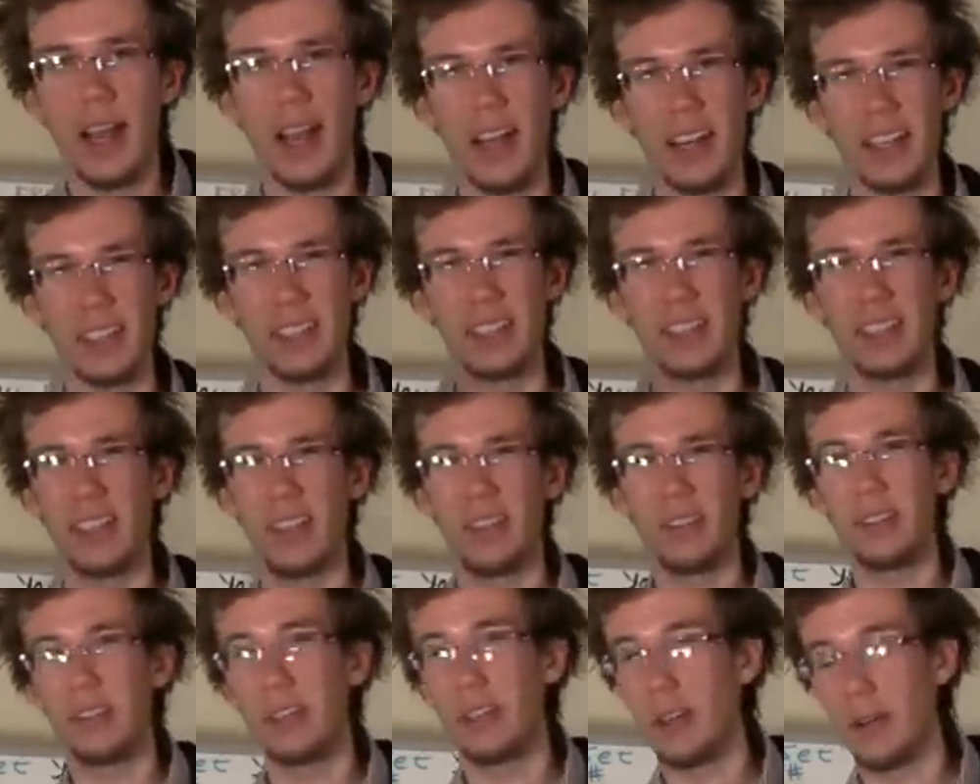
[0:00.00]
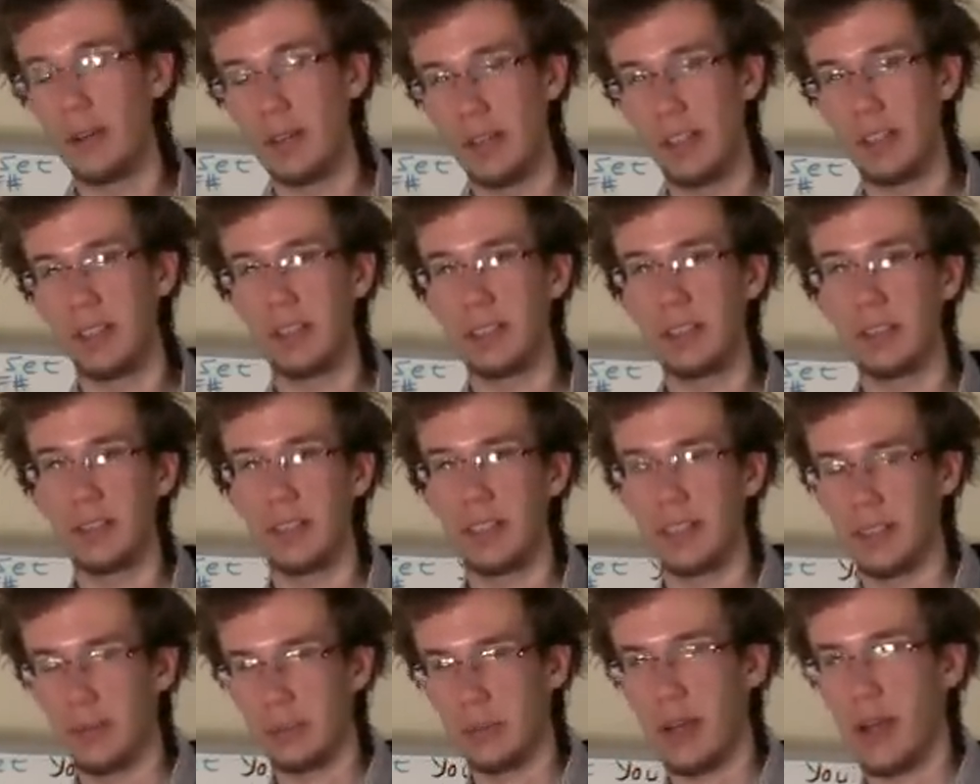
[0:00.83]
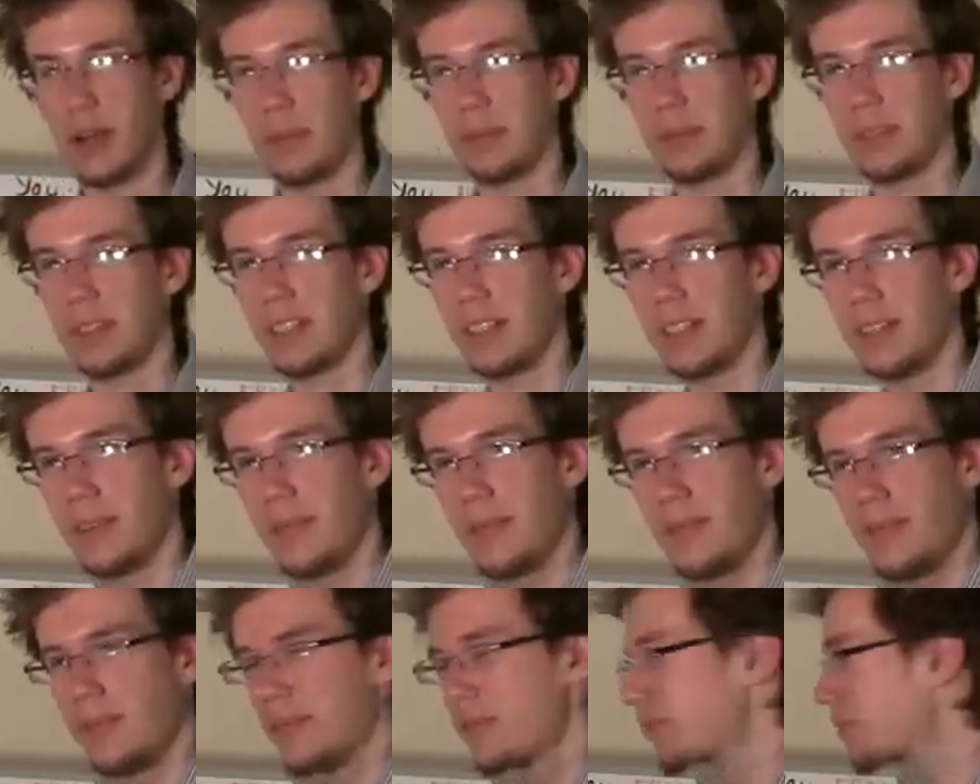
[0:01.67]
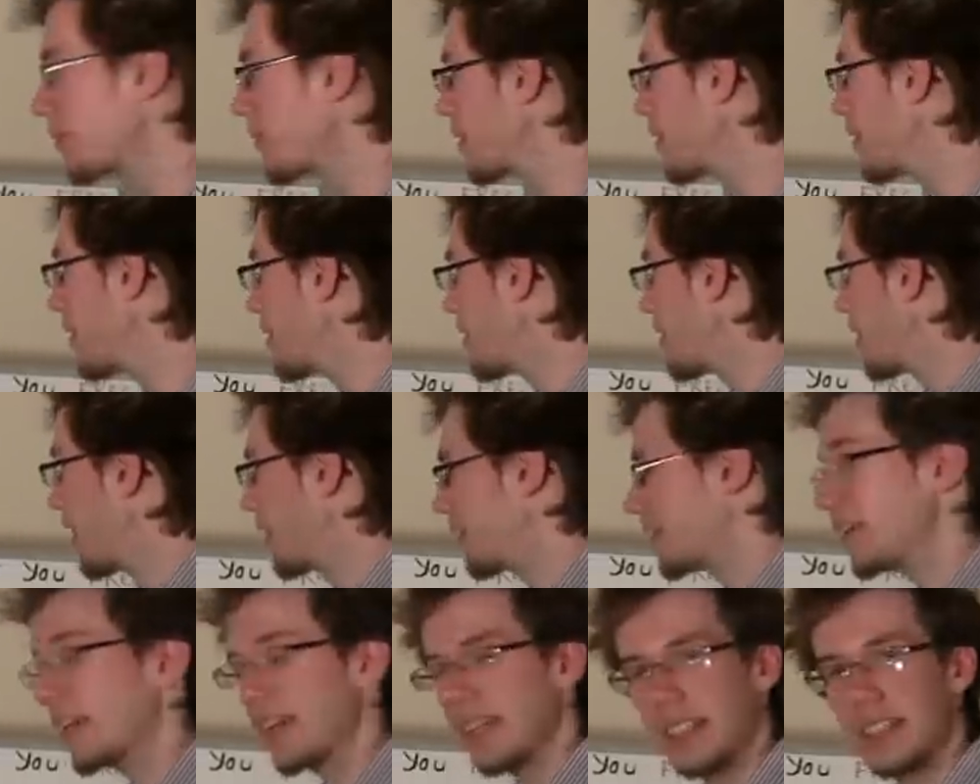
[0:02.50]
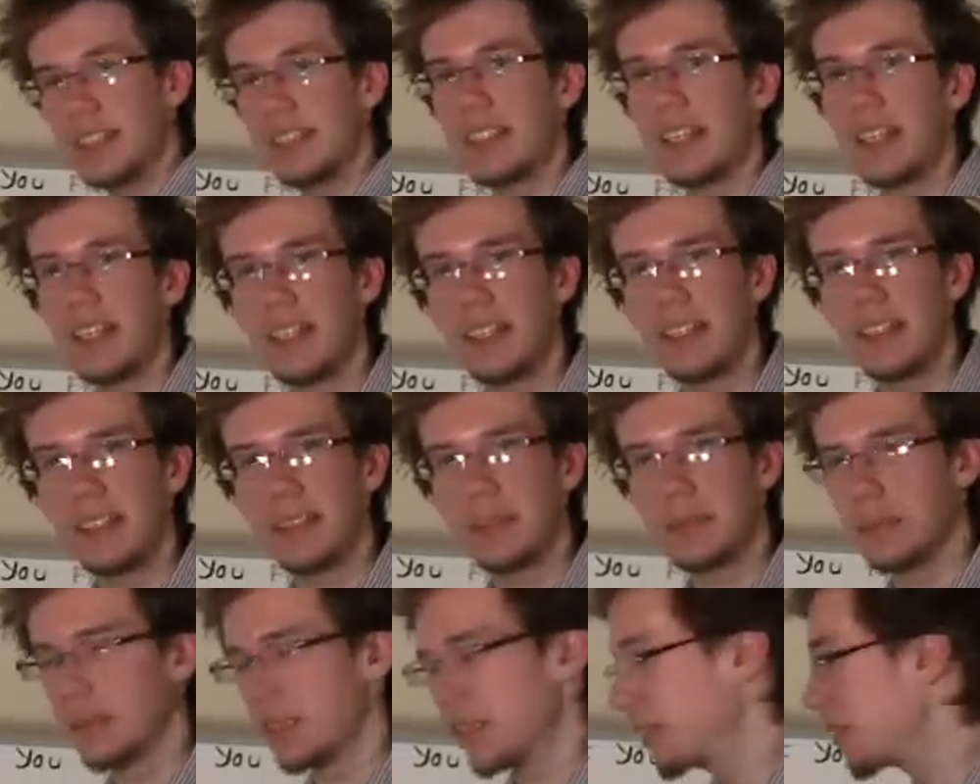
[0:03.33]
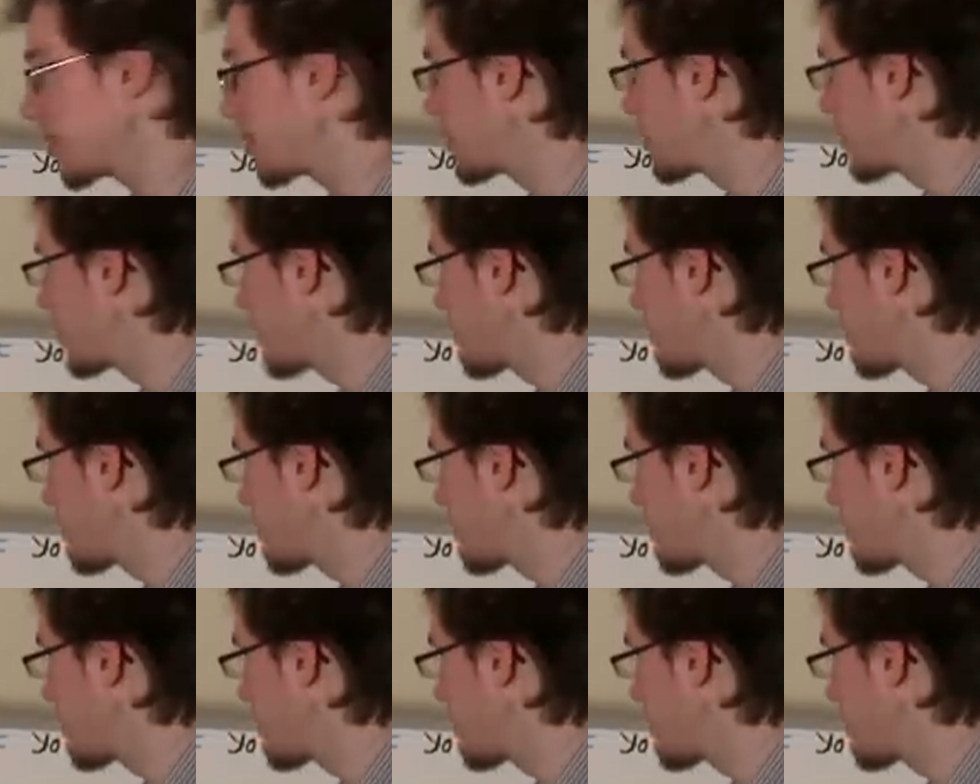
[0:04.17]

and if you know what you're doing properly. It takes skill, but you can